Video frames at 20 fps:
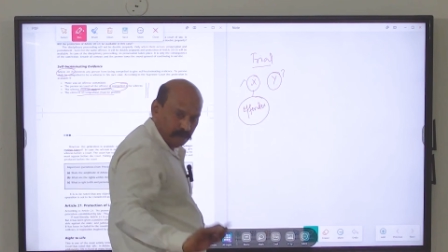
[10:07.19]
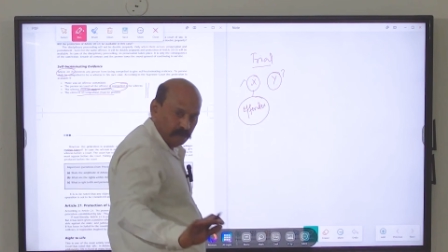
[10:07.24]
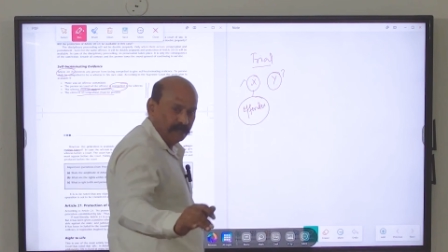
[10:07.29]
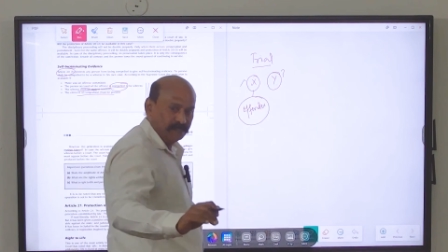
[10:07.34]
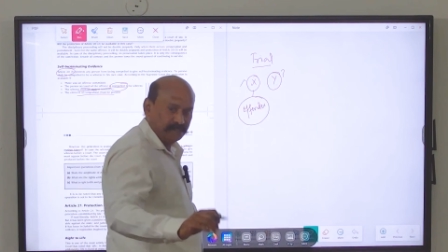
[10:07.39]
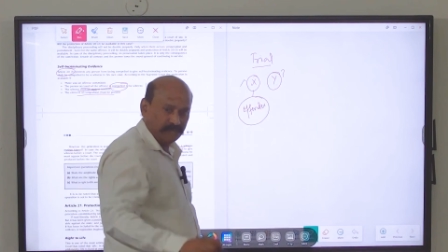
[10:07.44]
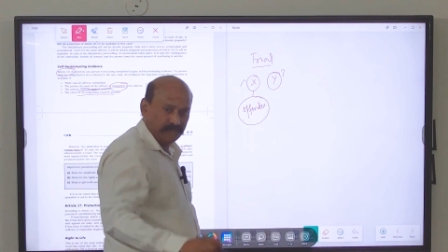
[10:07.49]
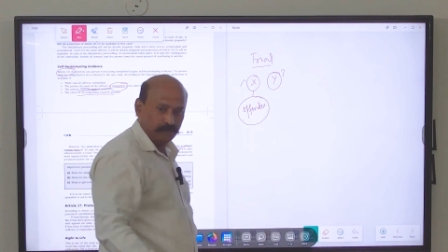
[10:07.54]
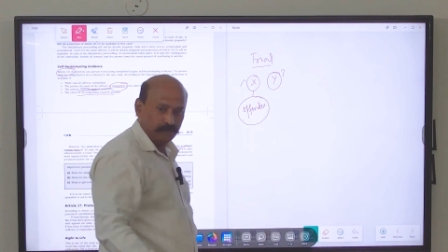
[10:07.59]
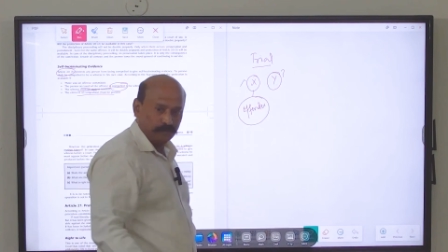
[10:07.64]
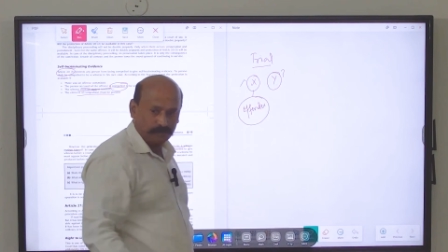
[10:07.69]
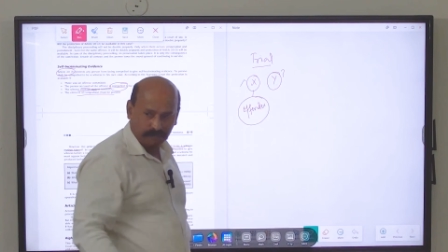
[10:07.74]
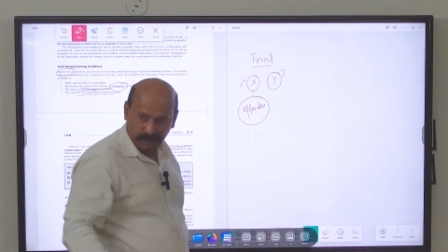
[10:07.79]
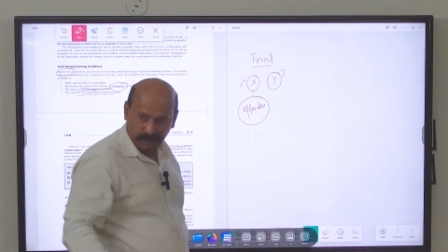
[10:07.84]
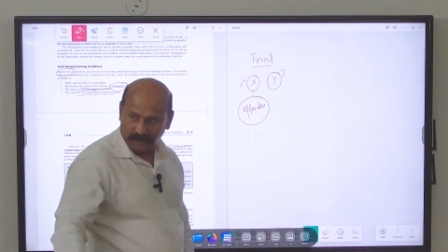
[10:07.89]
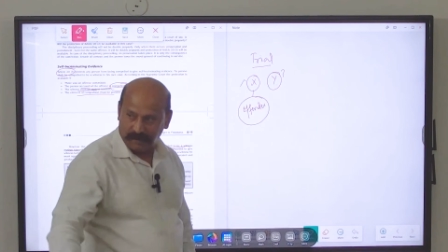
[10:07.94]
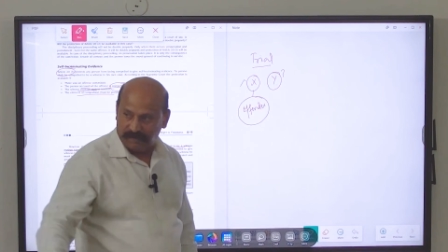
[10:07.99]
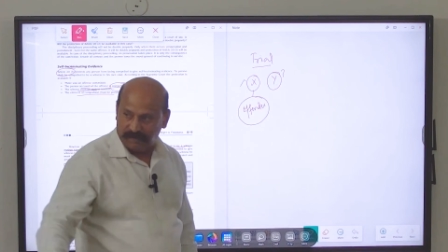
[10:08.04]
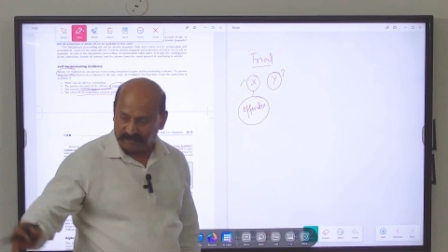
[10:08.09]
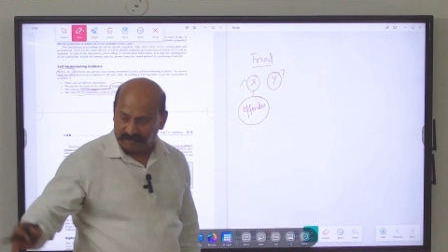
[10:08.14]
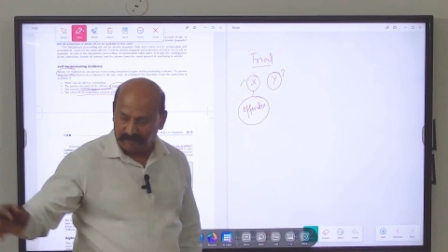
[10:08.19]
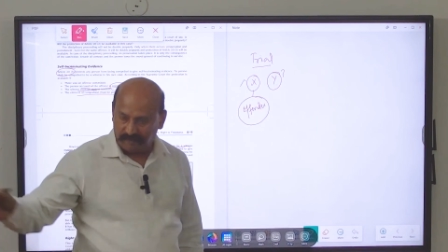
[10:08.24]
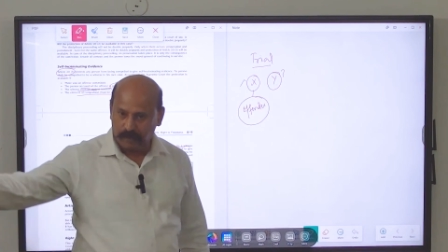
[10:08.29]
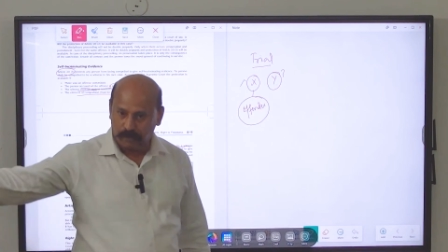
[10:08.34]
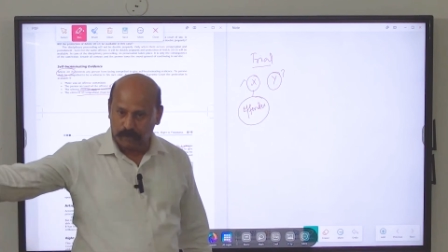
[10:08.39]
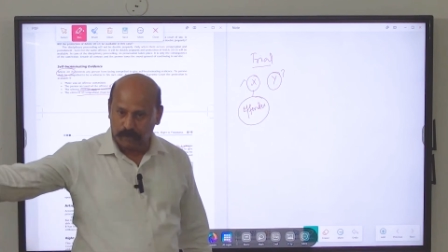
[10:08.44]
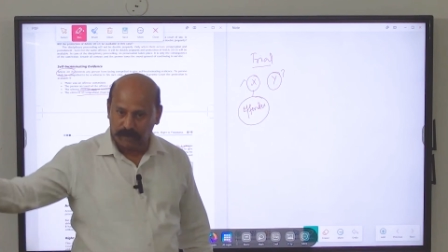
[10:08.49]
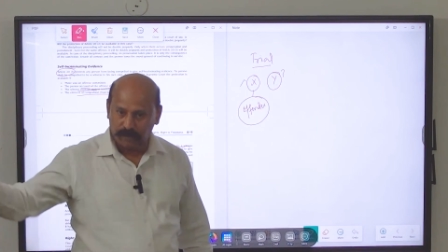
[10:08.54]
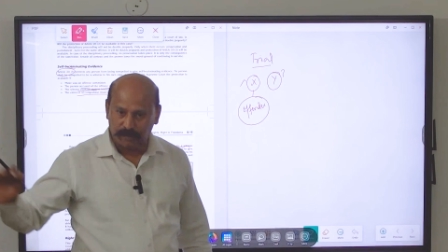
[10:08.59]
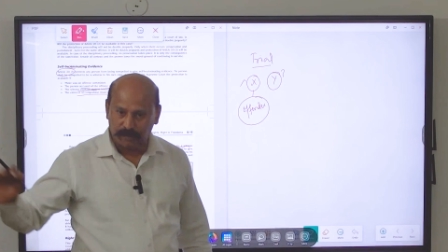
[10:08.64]
Let us assume when you are
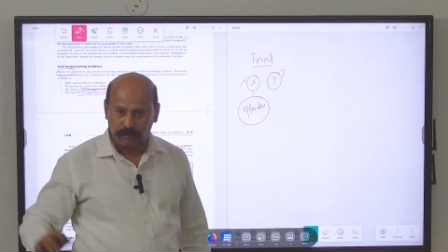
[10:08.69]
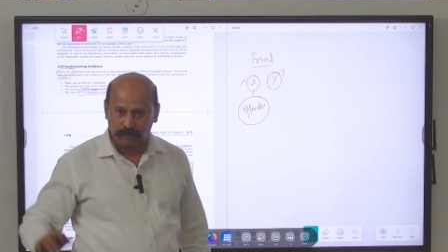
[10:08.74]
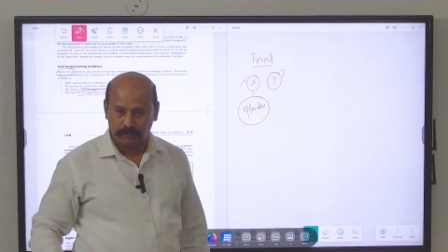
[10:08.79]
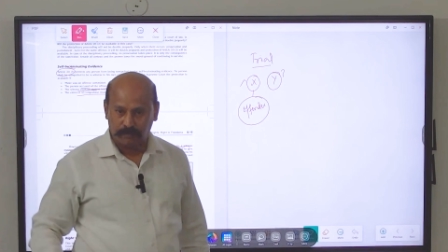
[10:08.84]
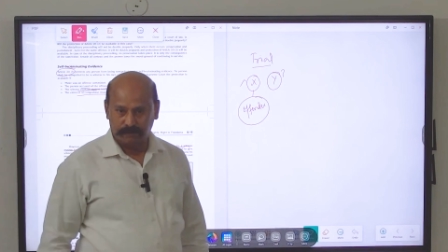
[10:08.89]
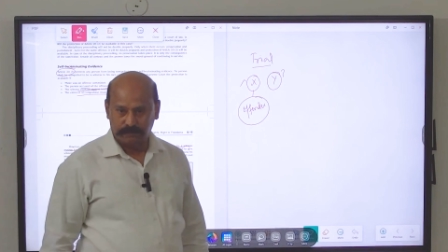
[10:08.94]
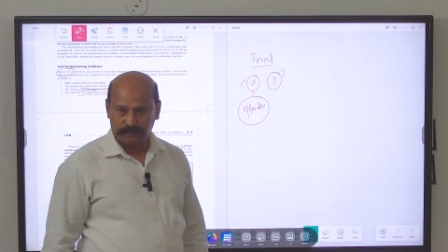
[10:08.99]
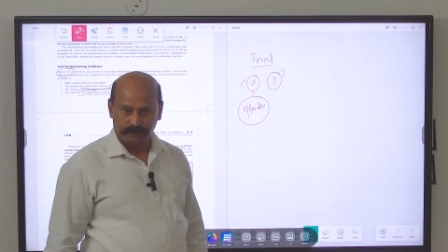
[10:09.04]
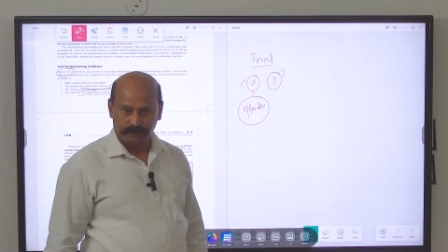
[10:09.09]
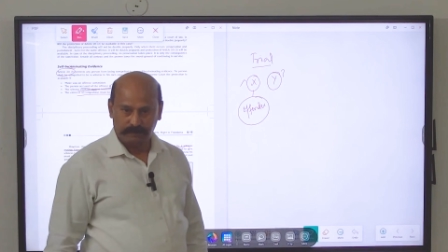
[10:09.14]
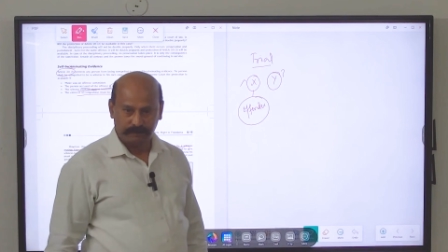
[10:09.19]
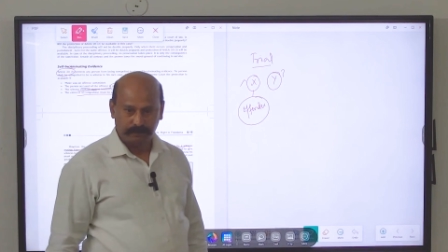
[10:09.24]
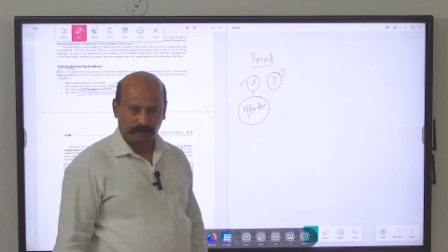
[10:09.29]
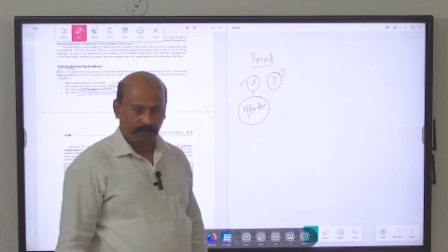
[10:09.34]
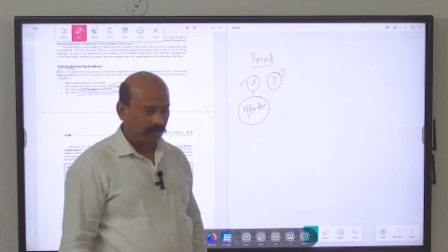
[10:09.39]
going down,